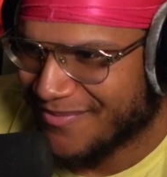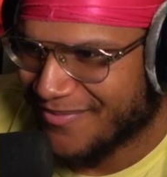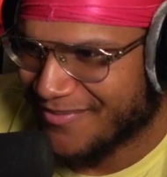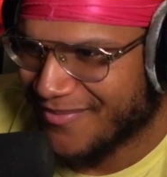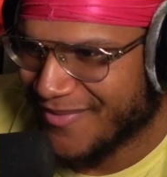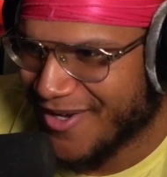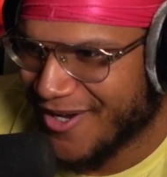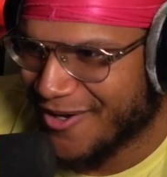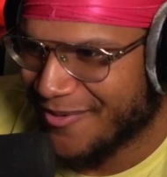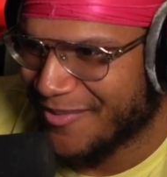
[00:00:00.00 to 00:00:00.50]

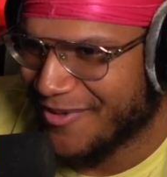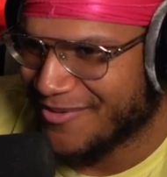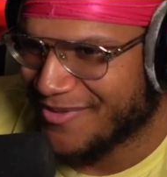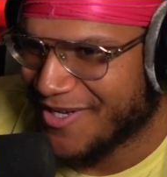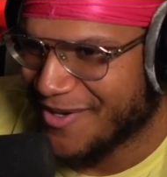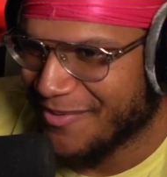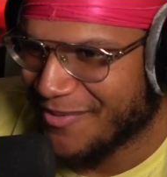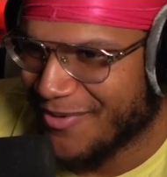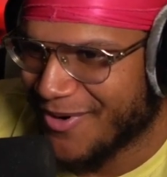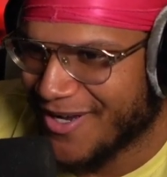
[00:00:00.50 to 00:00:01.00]
Oh, he was
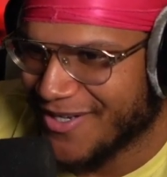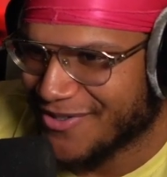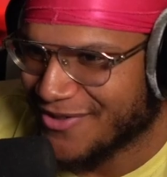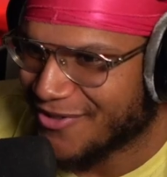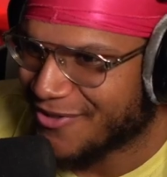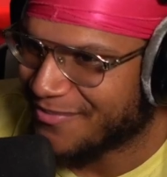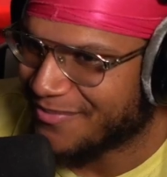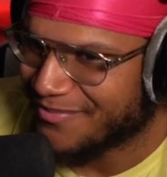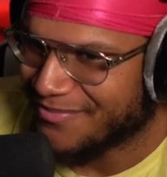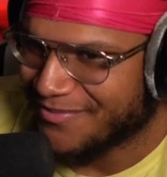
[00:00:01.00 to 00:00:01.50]
keeping watch on
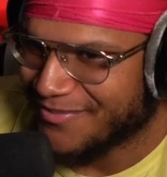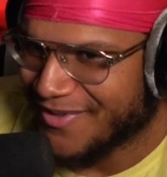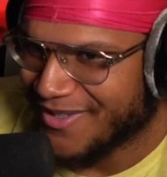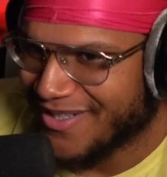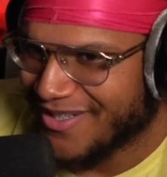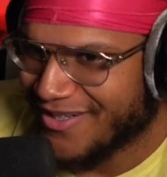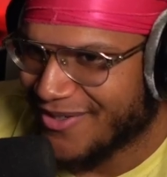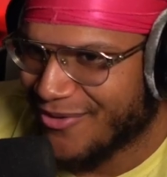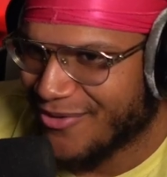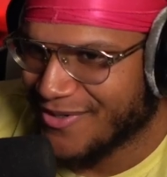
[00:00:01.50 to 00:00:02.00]
him.
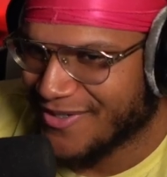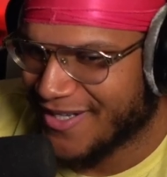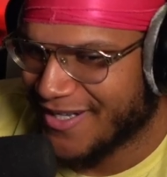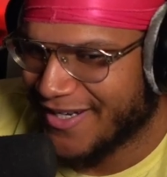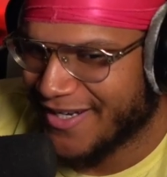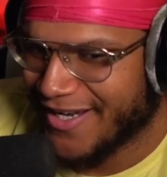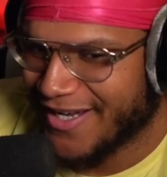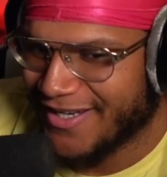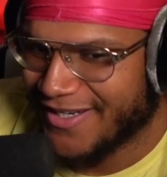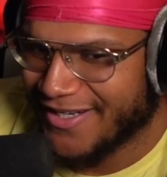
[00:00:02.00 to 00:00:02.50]
Of course, that
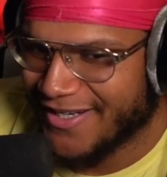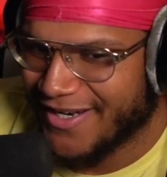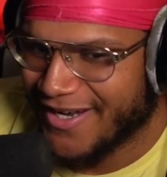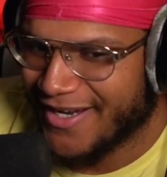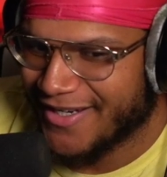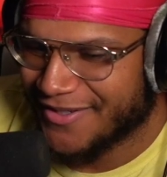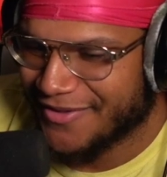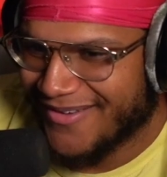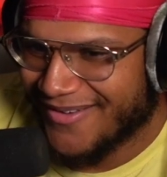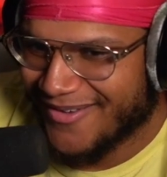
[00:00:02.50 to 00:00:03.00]
nigga had to get
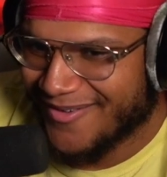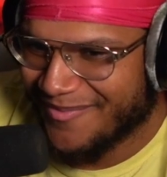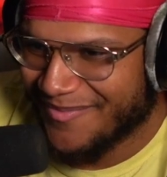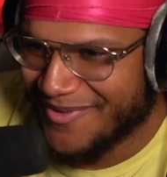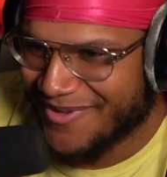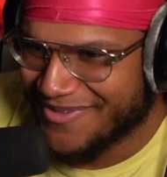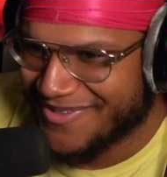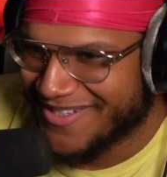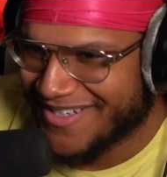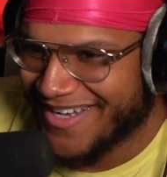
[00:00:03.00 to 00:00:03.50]
active.
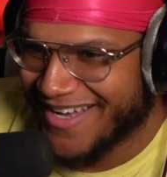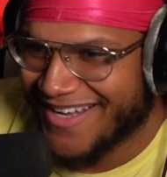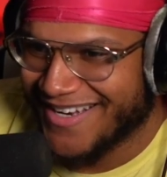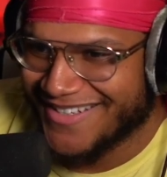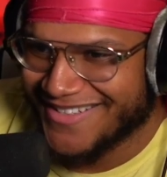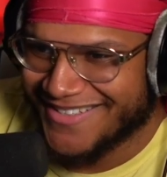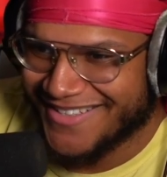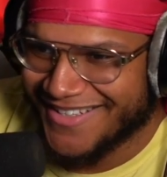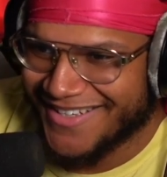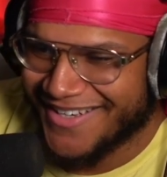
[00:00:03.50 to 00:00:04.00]
Music kind of
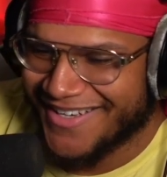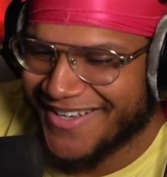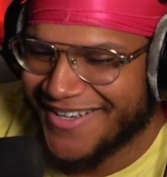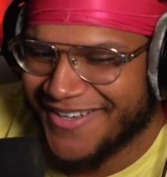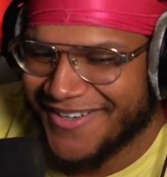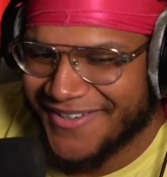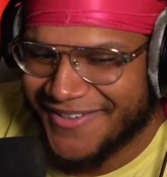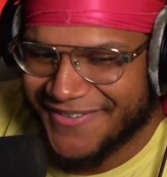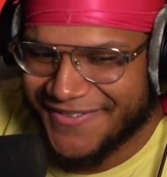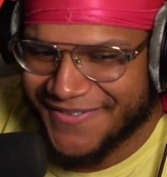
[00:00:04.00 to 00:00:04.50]

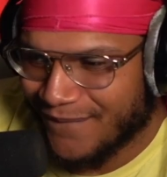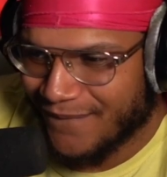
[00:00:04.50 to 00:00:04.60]
tough.